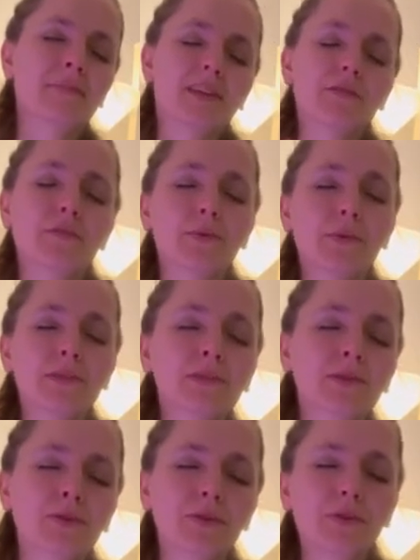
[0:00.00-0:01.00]
If you want to
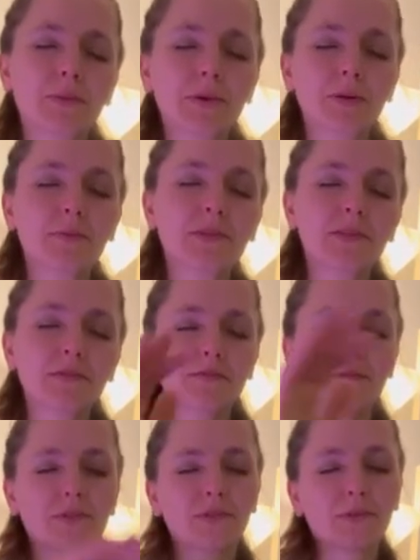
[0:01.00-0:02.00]
know your purpose, if
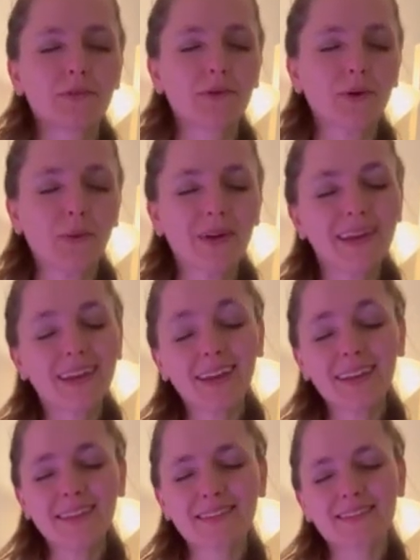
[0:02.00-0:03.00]
you don't know it
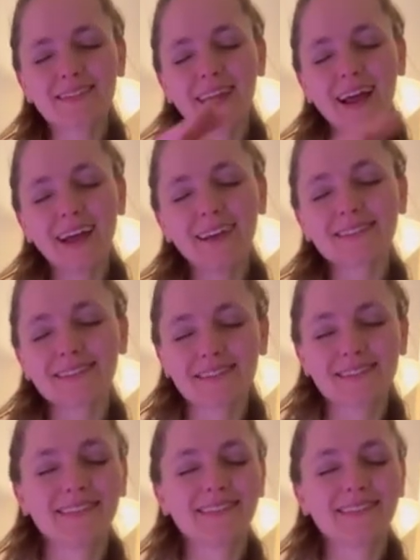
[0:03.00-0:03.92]
yet, just ask.